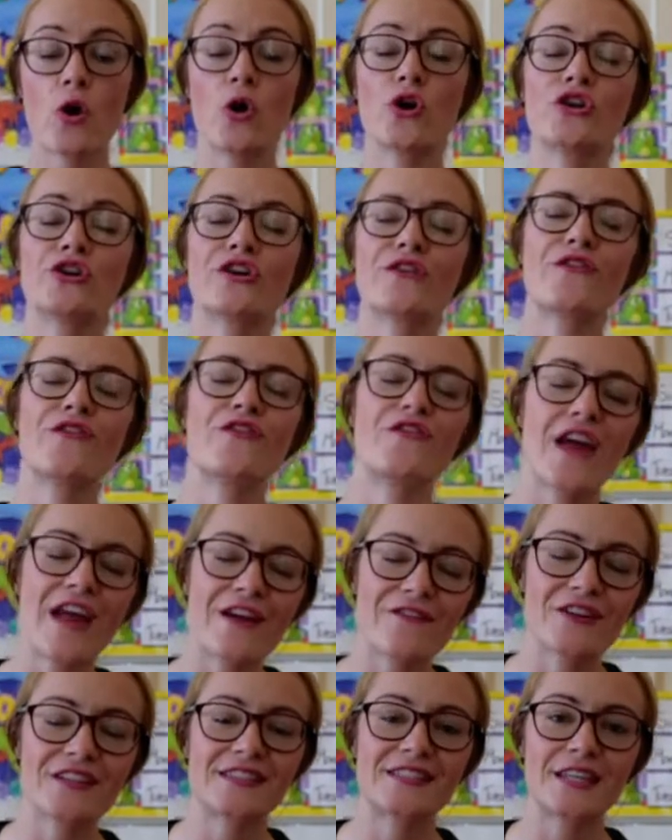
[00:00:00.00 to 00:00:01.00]
or your
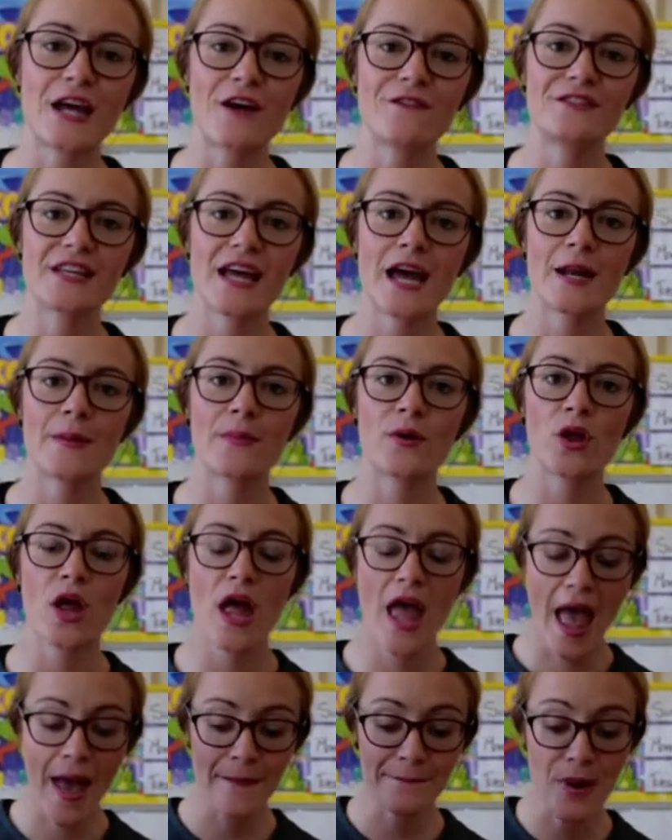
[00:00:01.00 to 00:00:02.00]
favorite stuffed animal
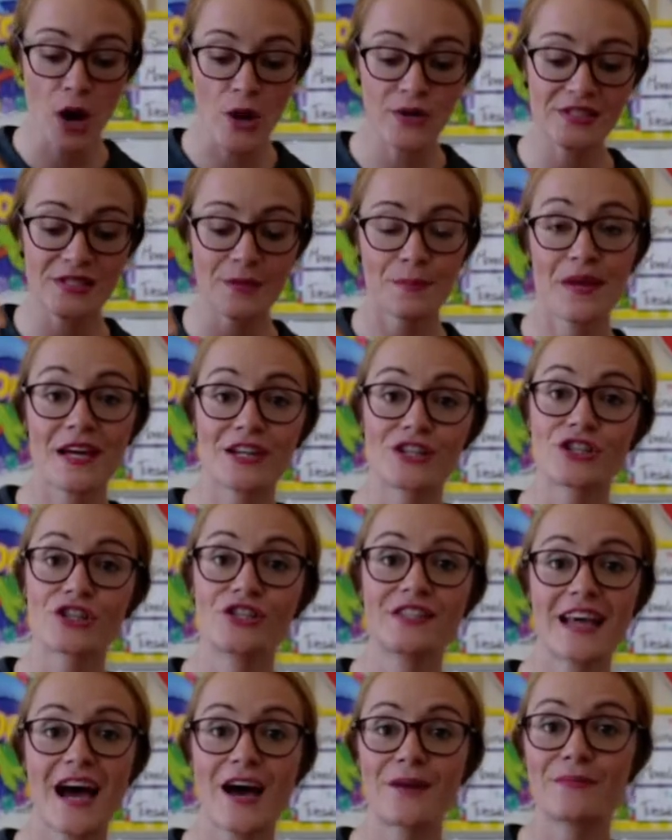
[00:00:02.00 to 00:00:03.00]
and post a
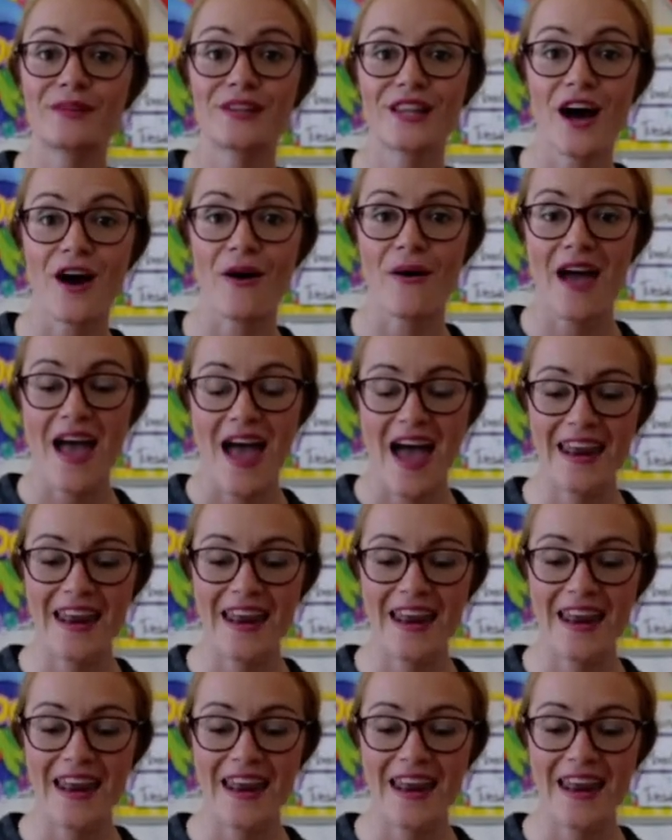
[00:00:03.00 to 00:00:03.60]
picture down below.